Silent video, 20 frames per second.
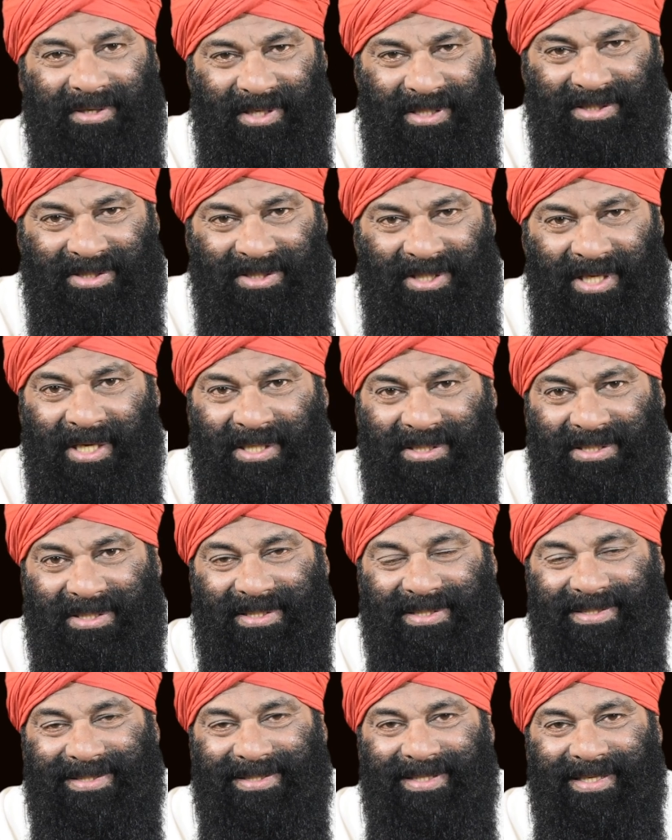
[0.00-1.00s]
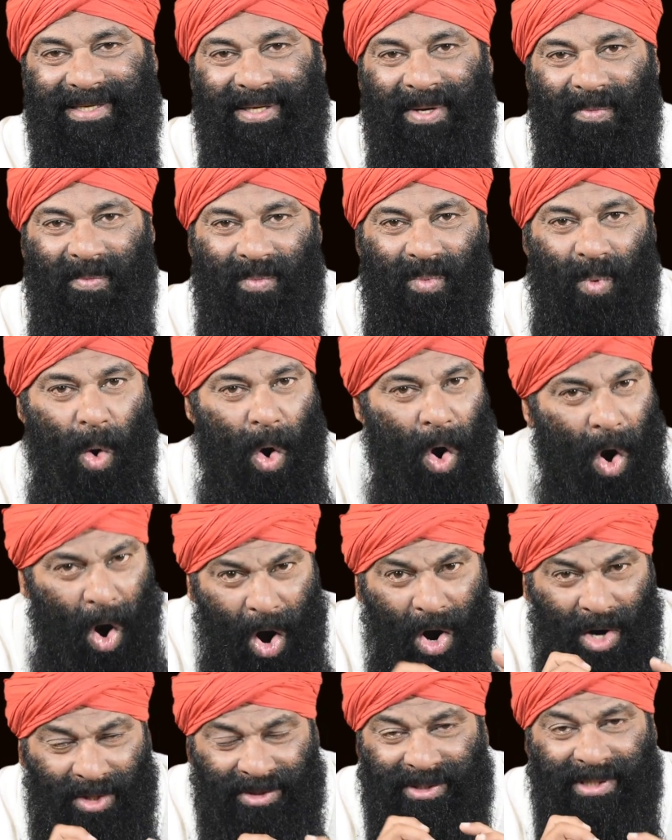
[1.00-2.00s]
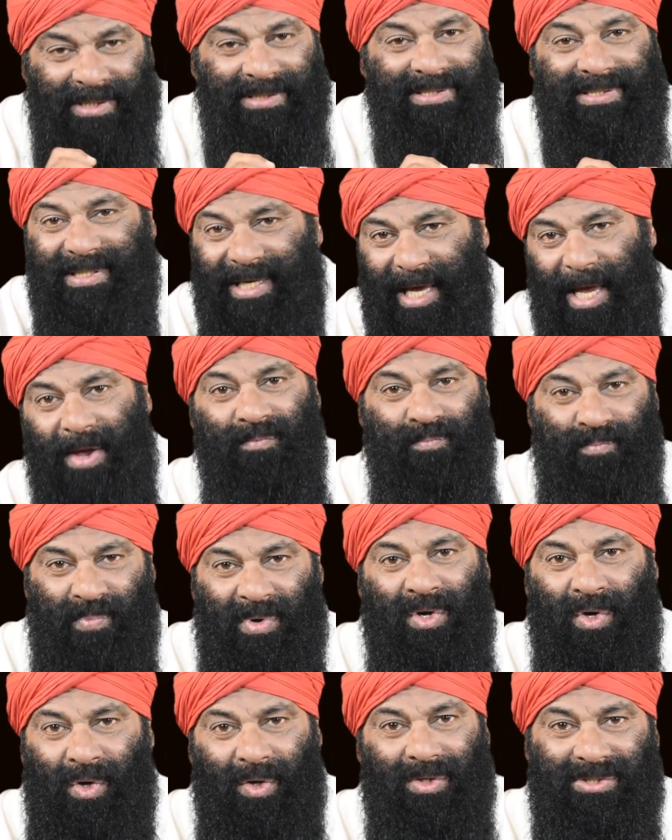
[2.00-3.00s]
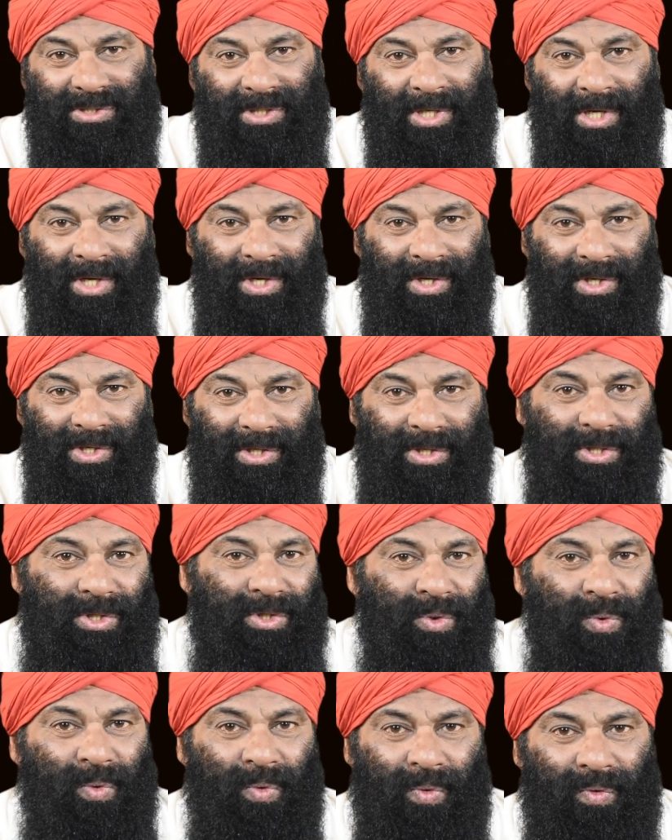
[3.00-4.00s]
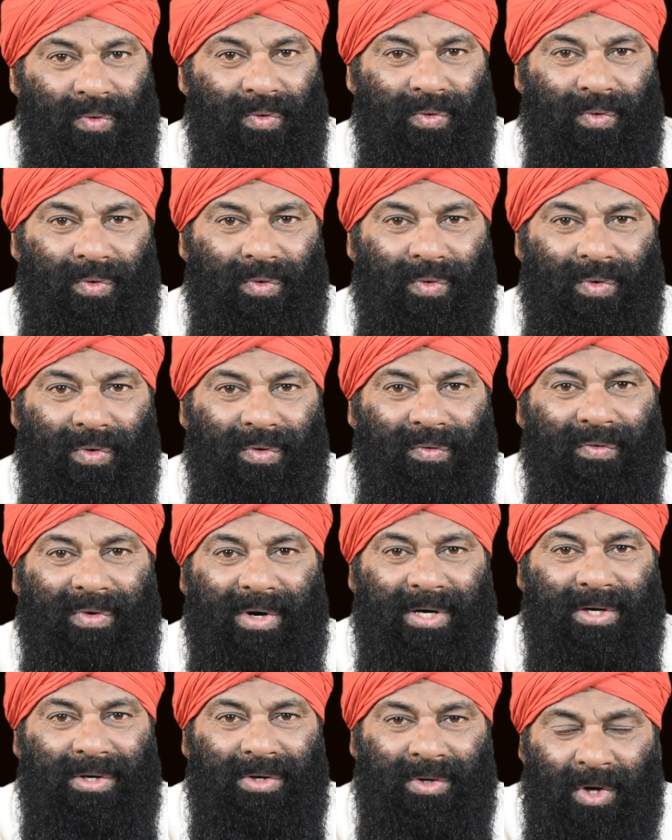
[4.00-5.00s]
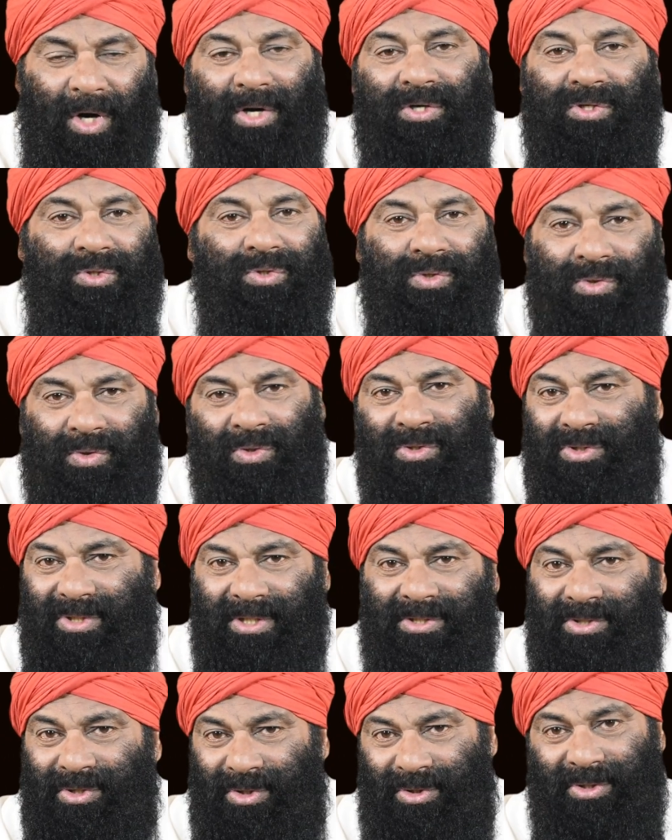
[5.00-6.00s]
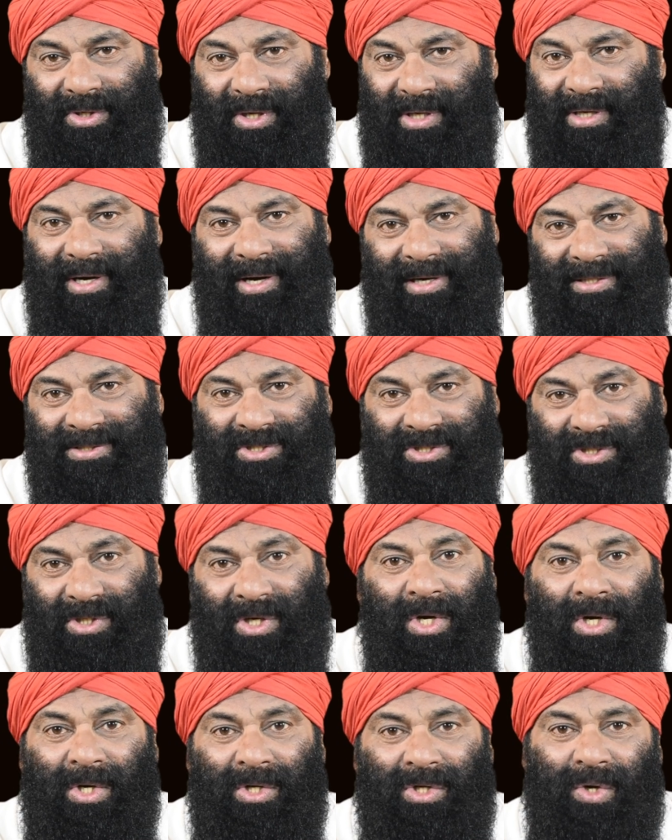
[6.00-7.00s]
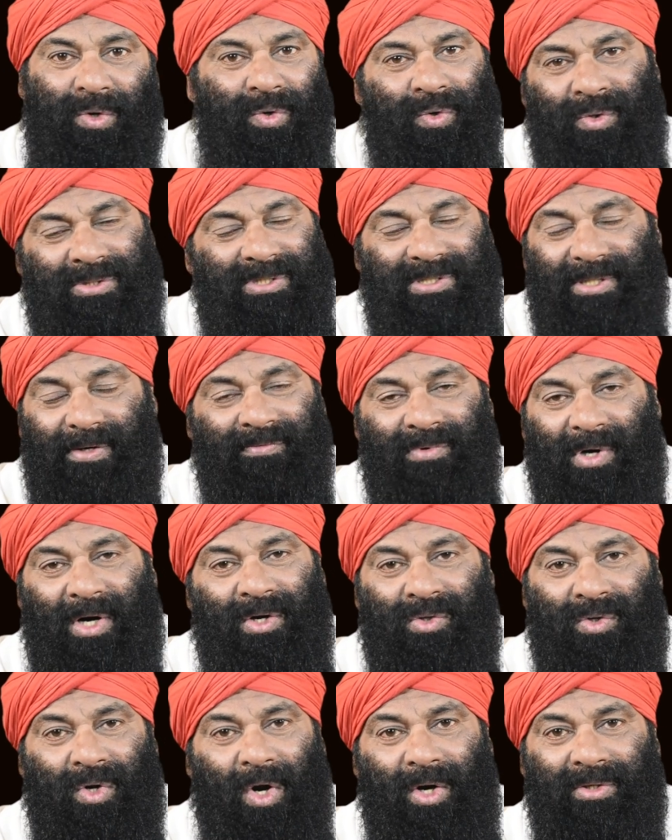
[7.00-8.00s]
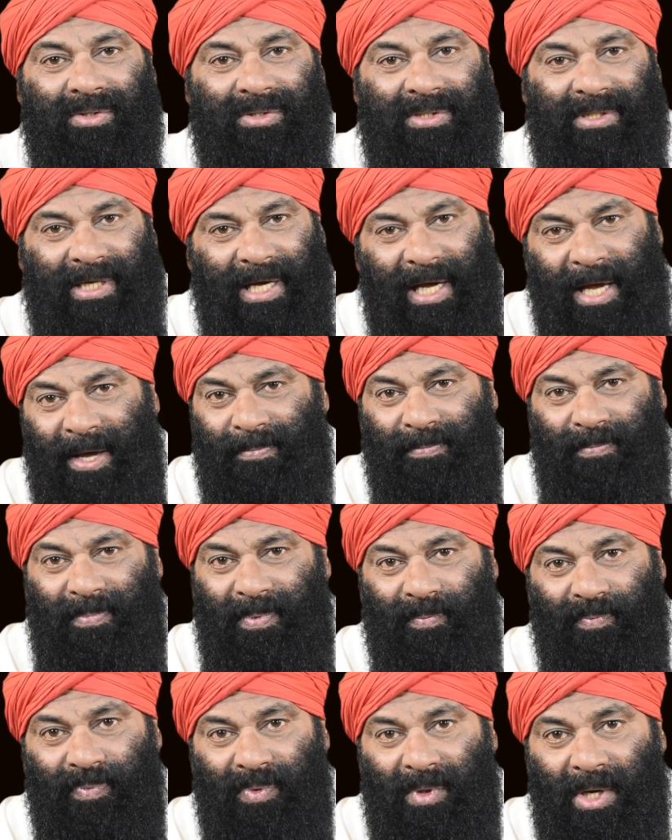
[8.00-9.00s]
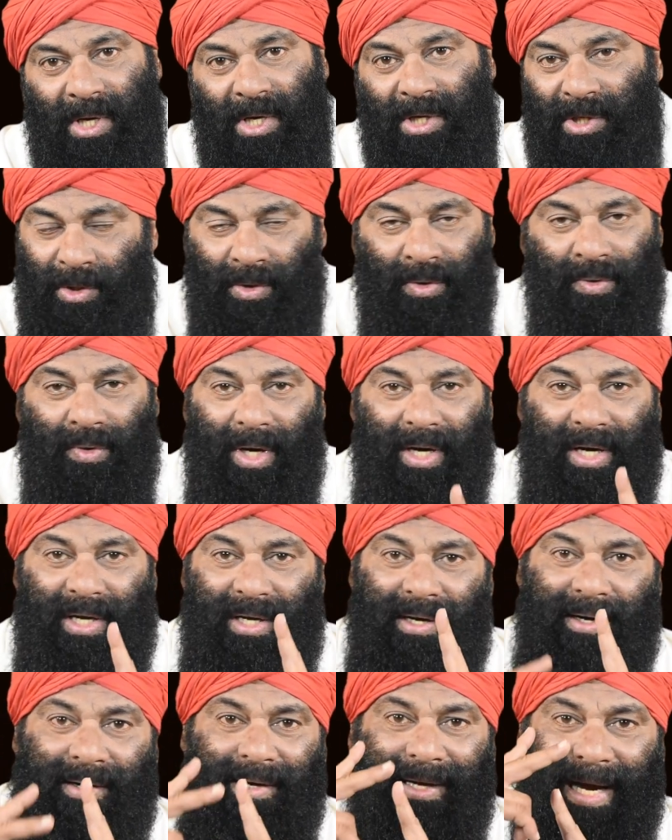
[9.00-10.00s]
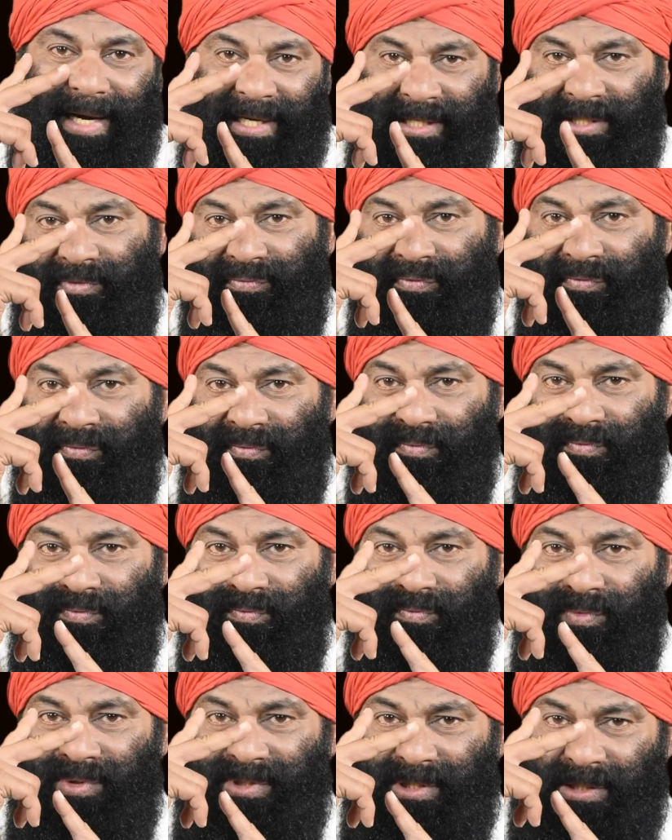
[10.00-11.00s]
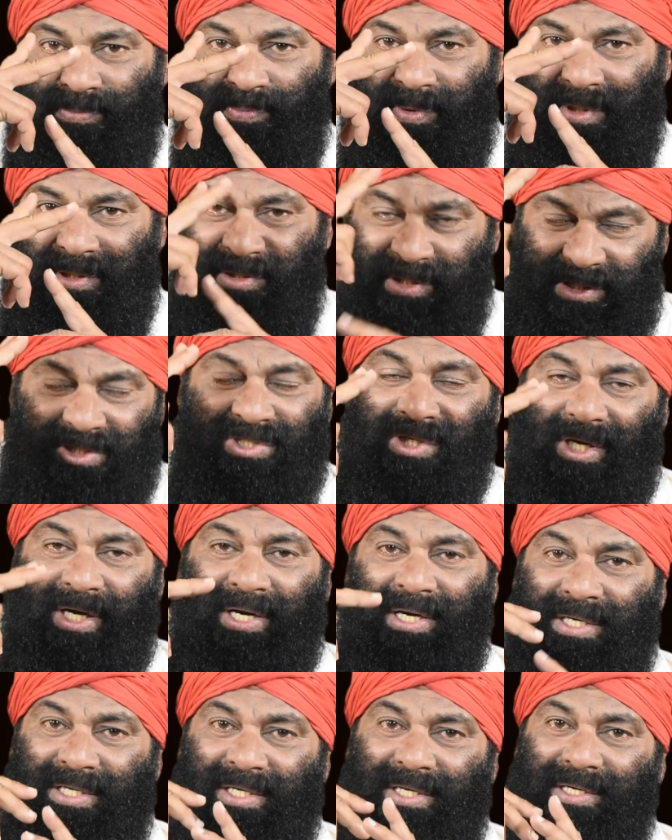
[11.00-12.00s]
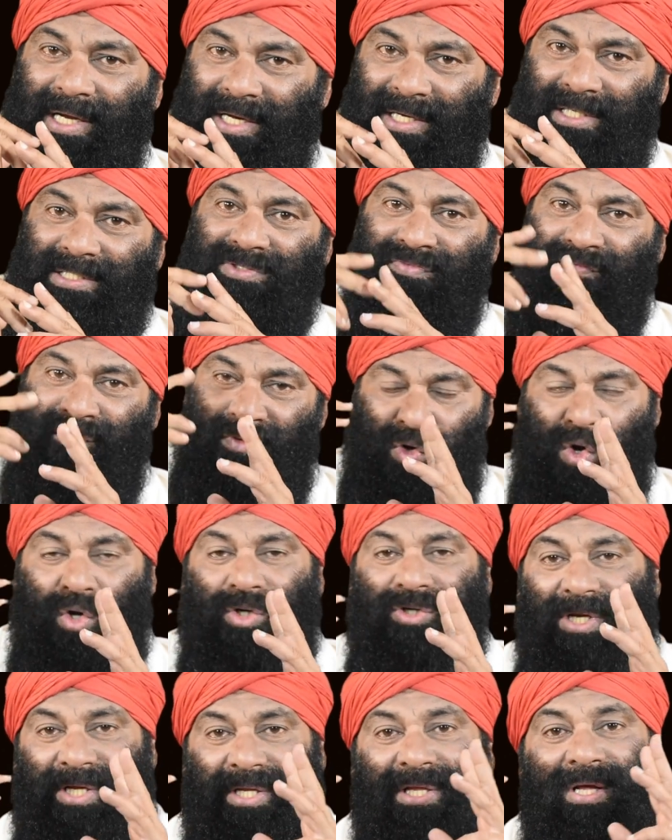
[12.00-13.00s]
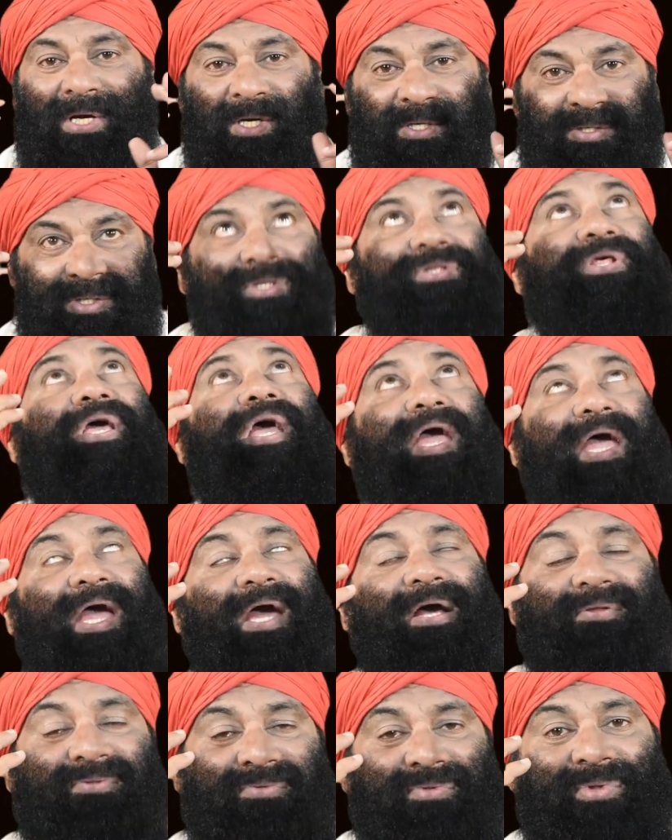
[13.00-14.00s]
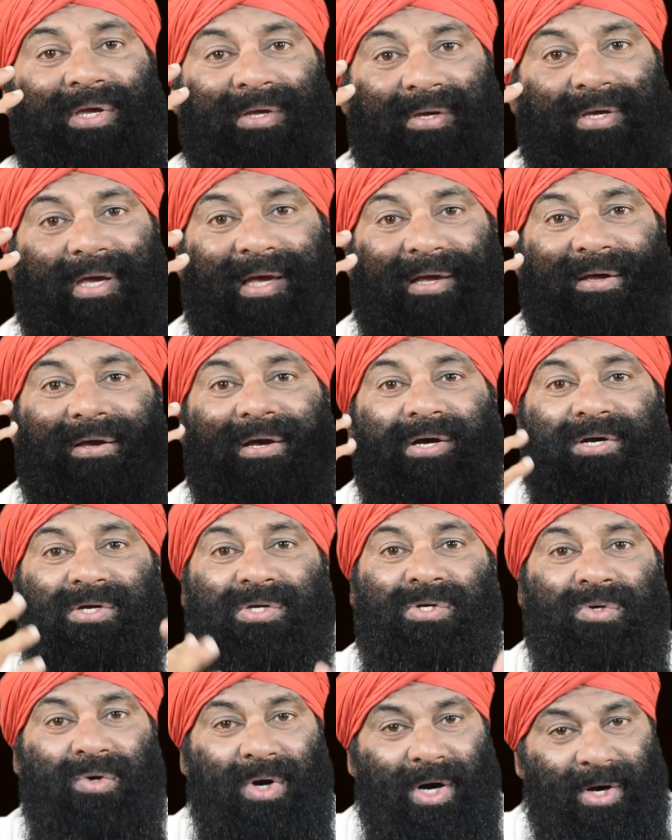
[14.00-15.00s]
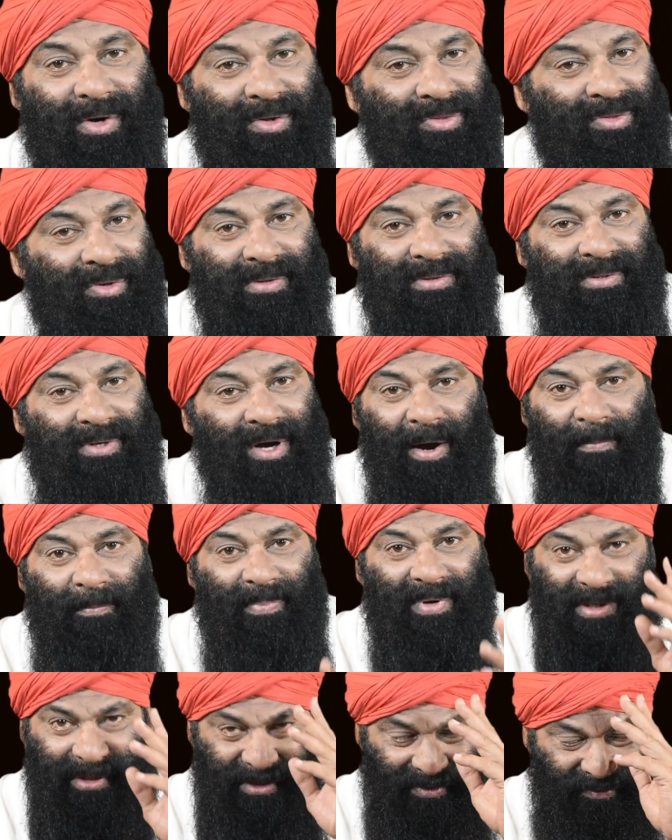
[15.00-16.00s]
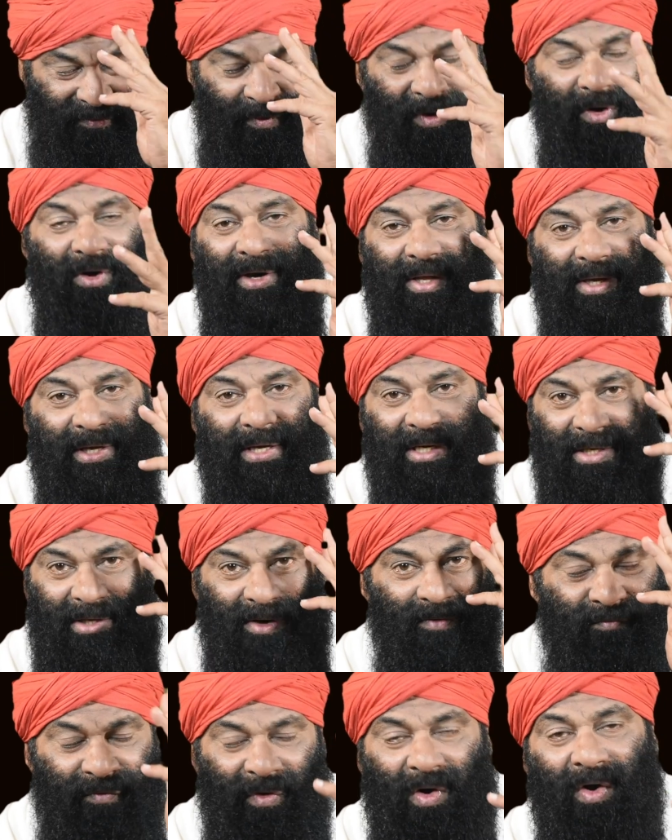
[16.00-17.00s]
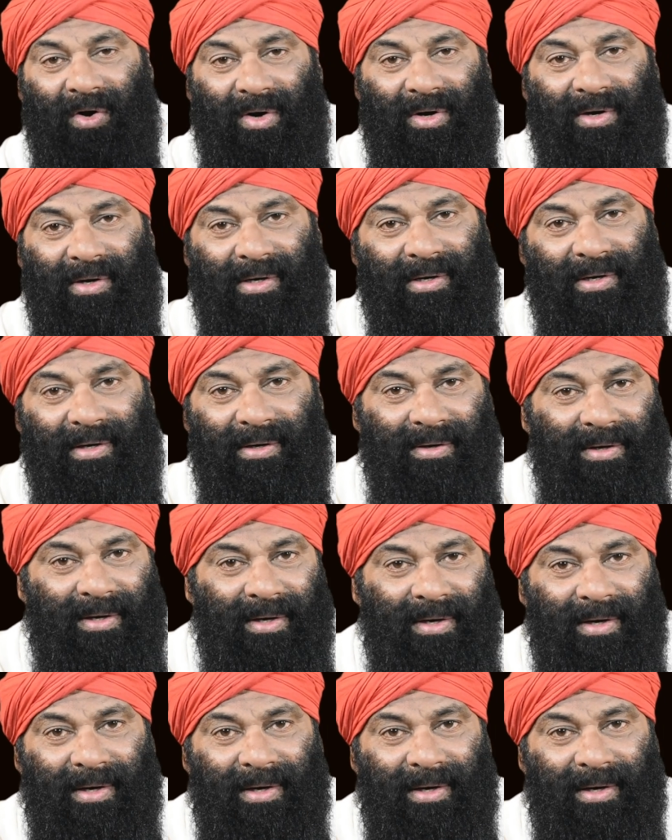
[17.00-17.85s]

disease, all this came because you were not rooted to your culture, your roots have not gone deep, you are a kite which has been disconnected and is floating in the air thinking you are on the top, it is falling, it will fall